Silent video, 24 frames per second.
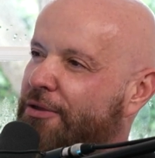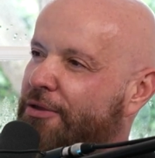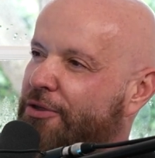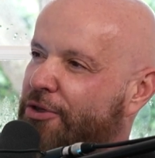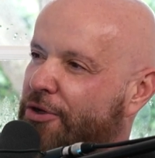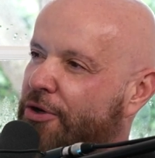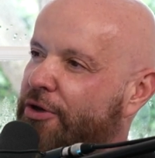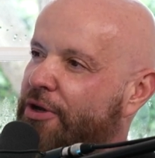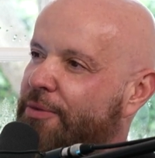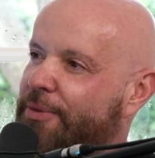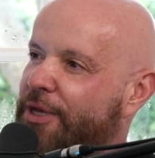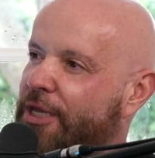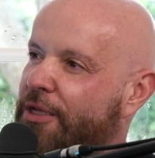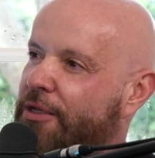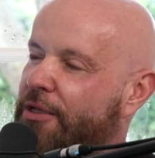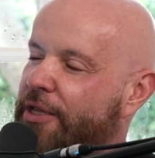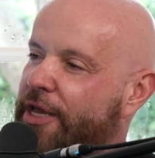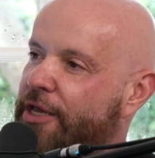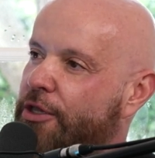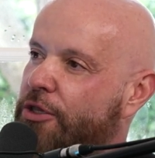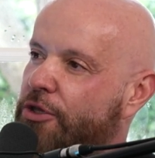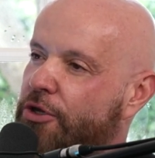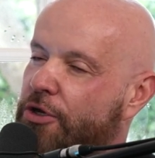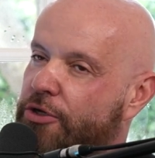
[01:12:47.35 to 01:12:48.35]
You know what I mean?
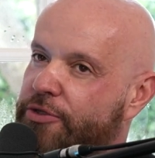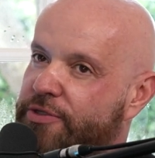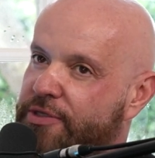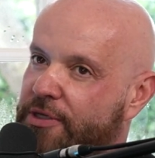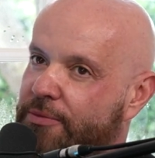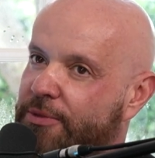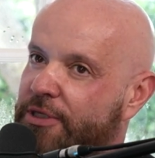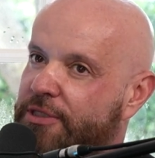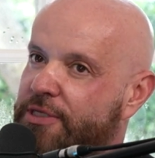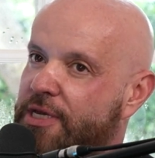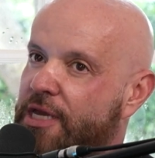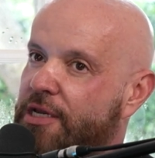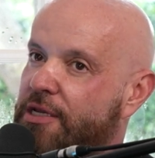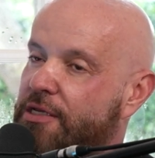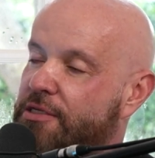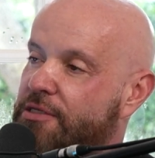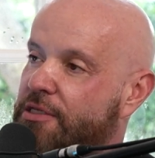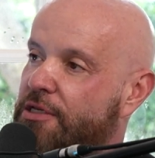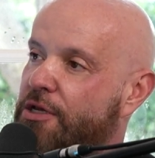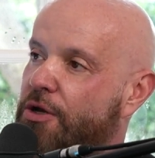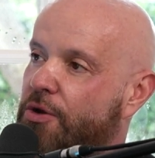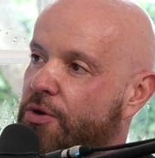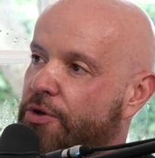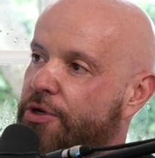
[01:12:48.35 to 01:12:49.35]
Like you're
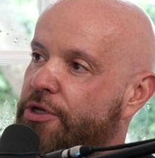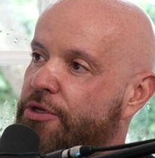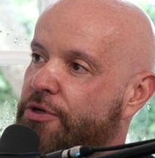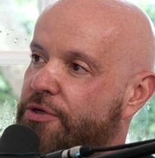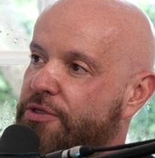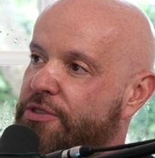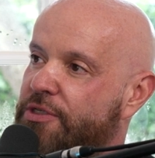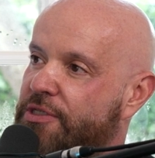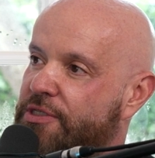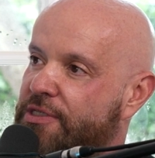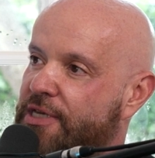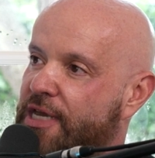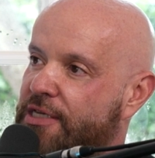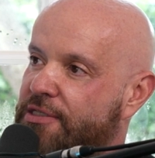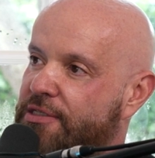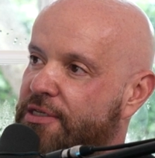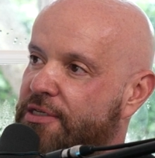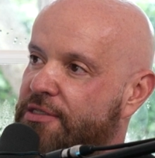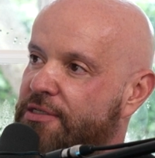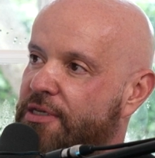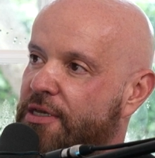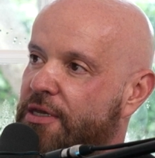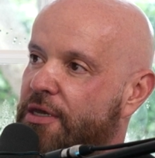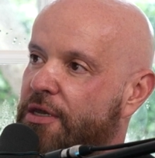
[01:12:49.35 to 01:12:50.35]
simultaneously owning your
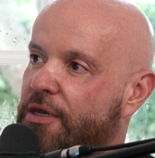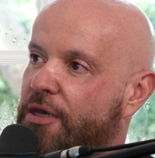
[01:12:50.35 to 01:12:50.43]
successes,